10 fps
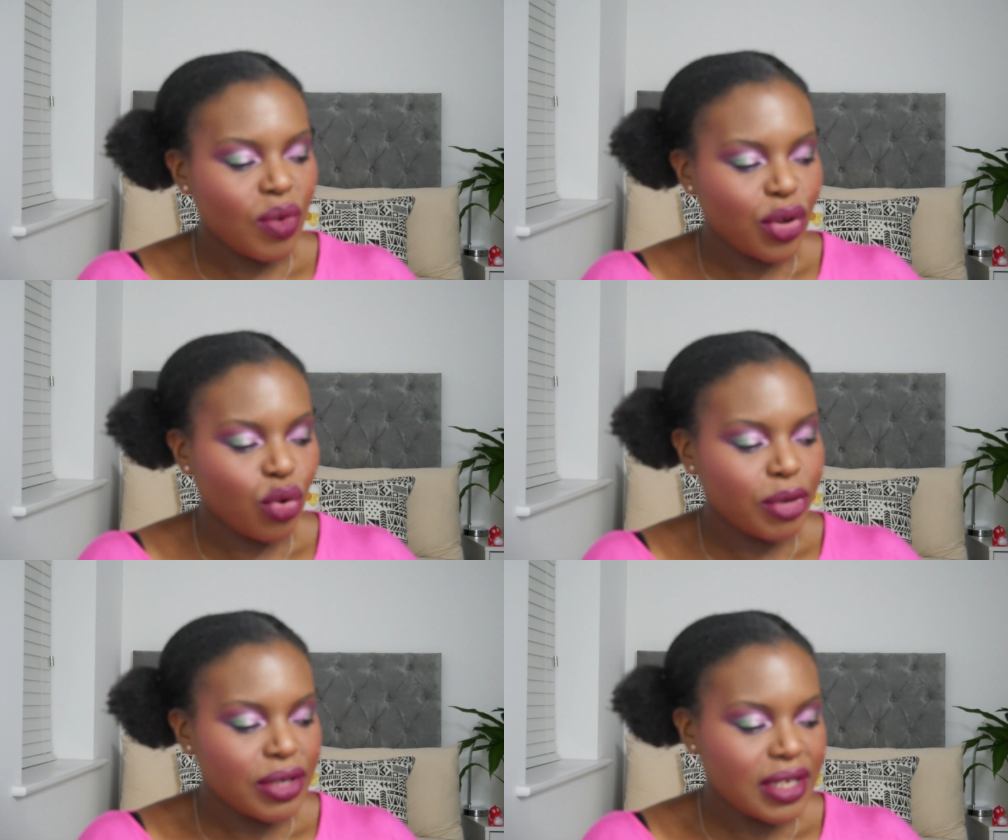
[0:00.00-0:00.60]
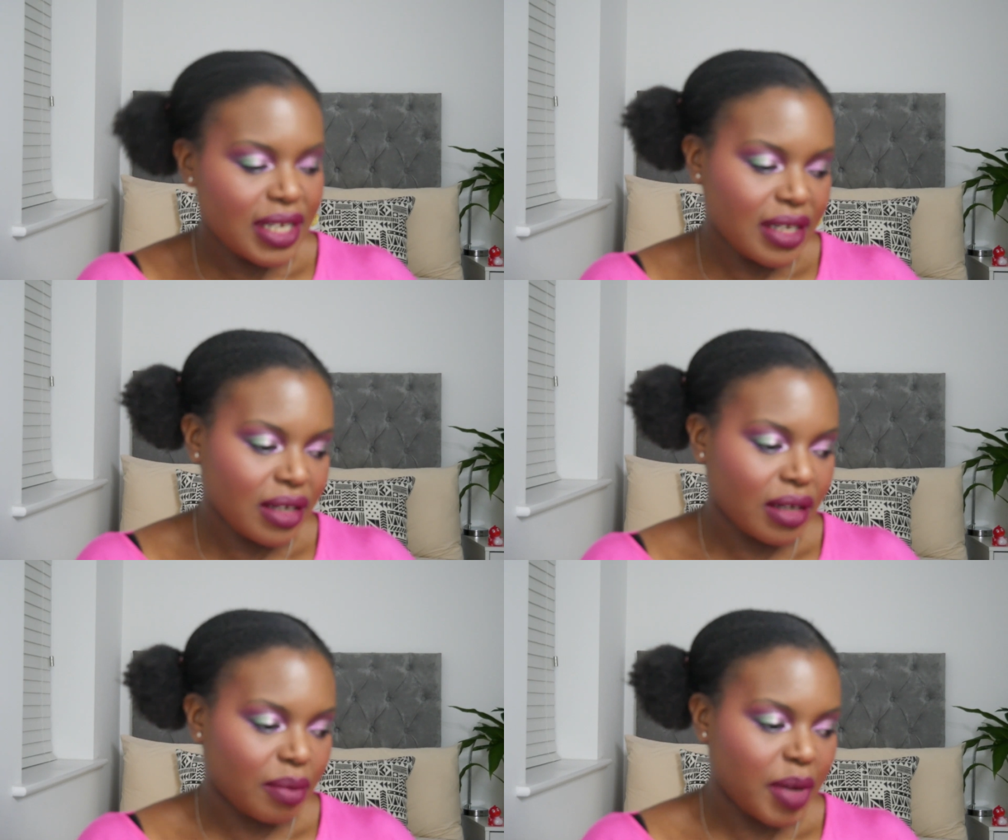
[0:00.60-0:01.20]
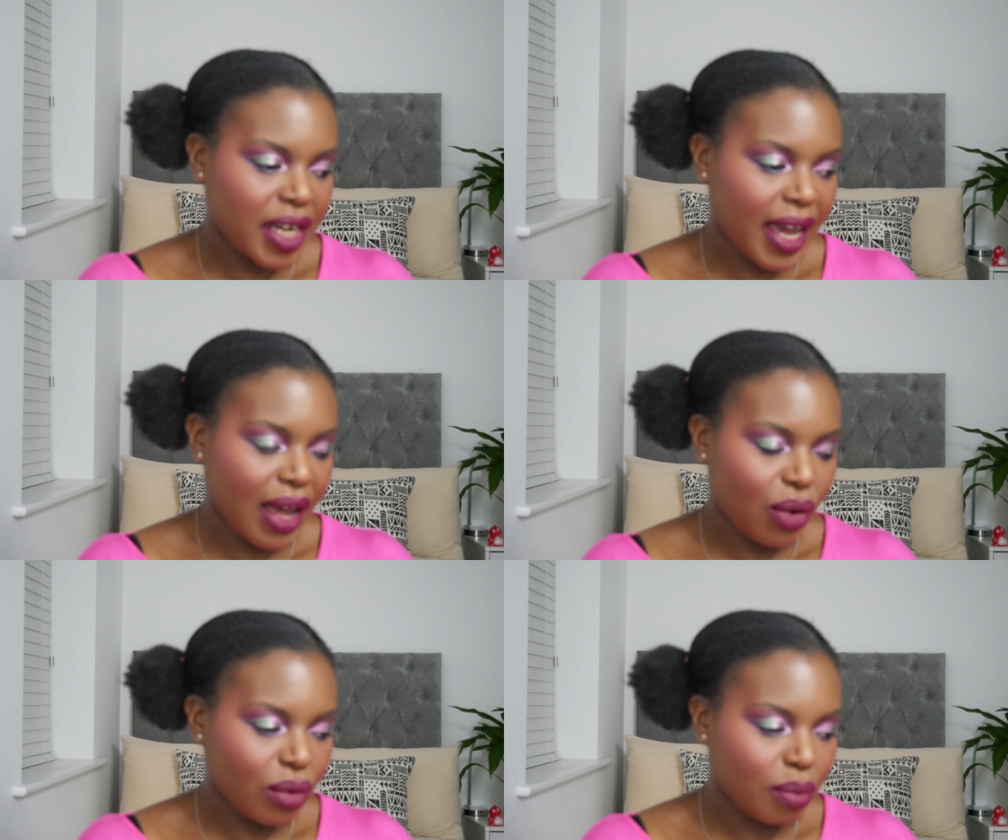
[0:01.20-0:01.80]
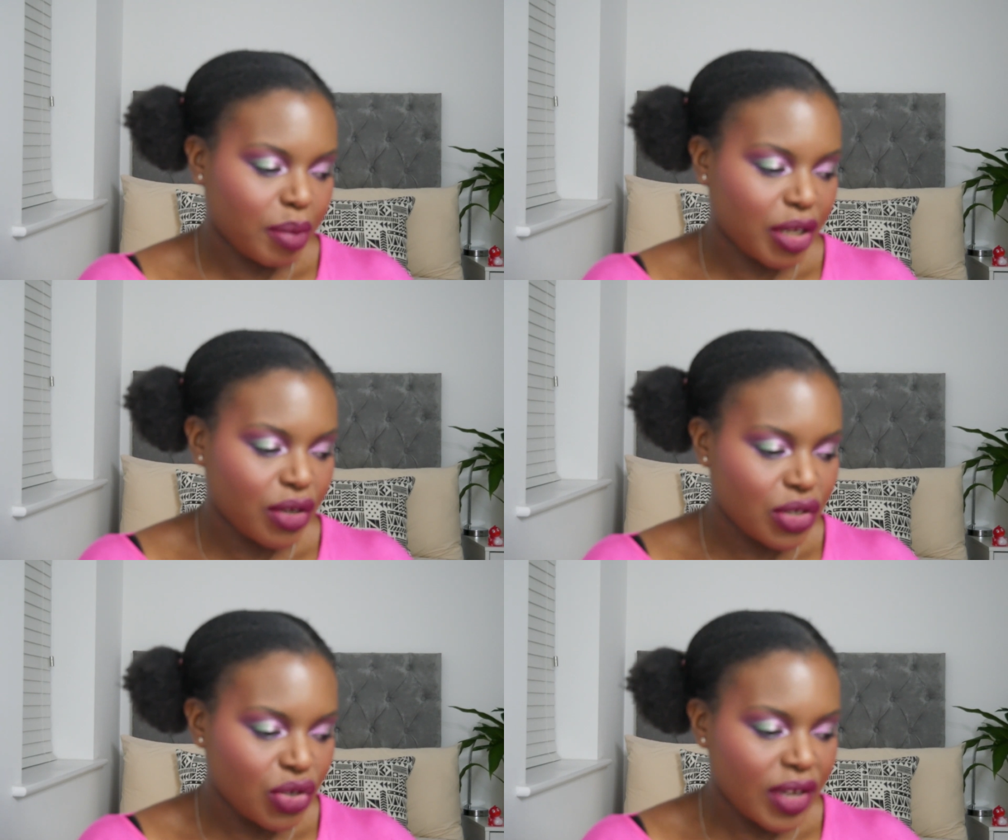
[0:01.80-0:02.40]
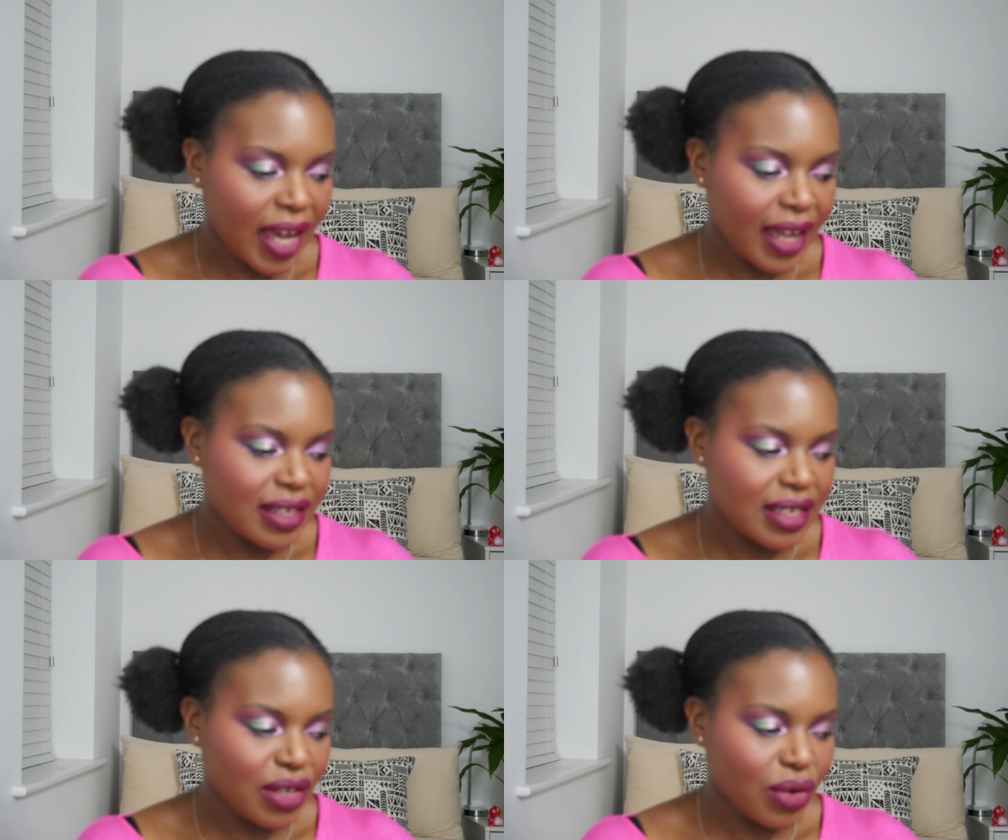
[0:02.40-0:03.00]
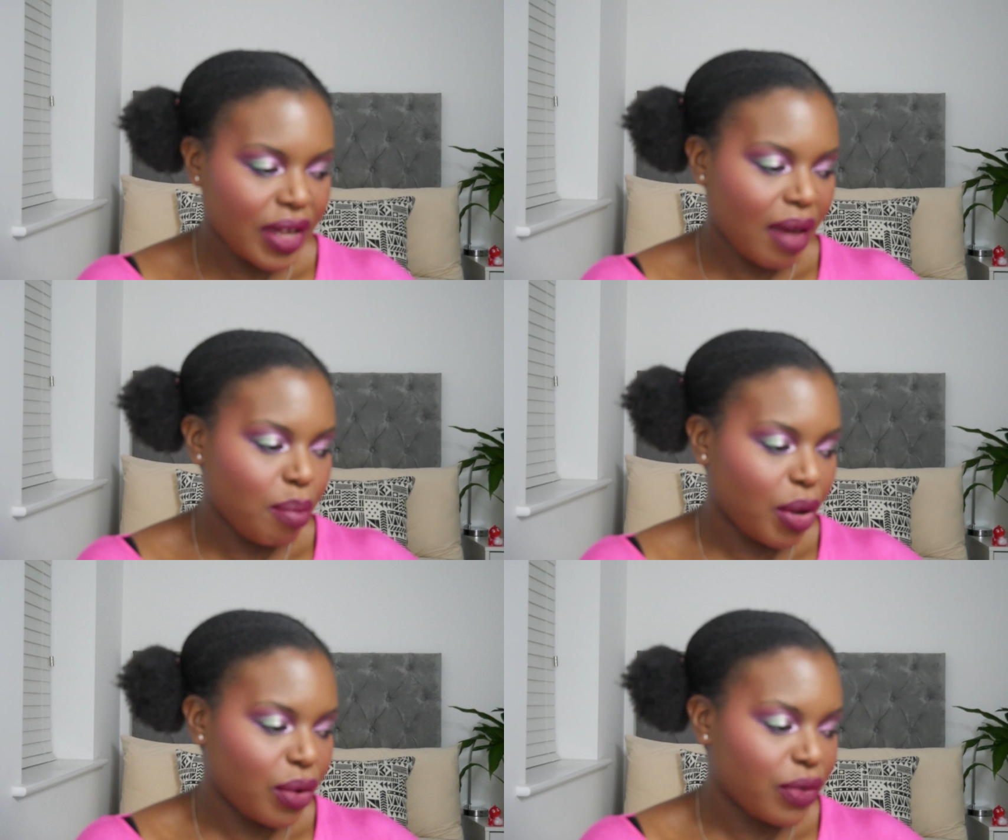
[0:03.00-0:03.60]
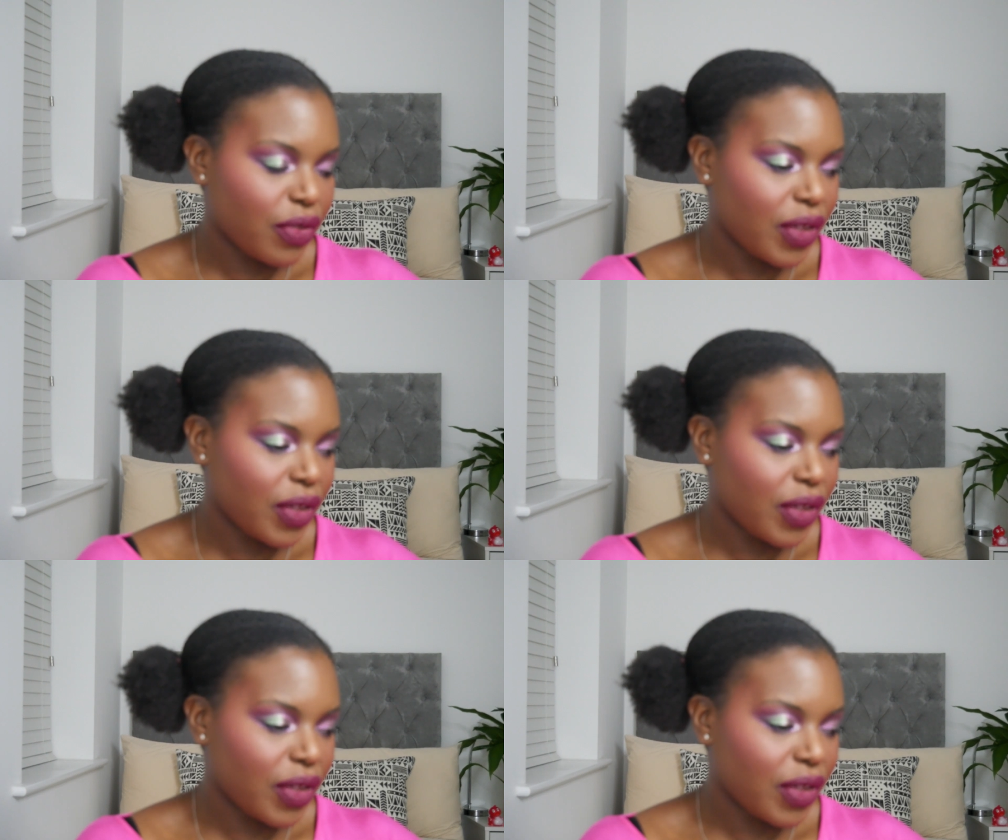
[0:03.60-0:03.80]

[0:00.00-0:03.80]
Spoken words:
I almost didn't pick out because you can still get both,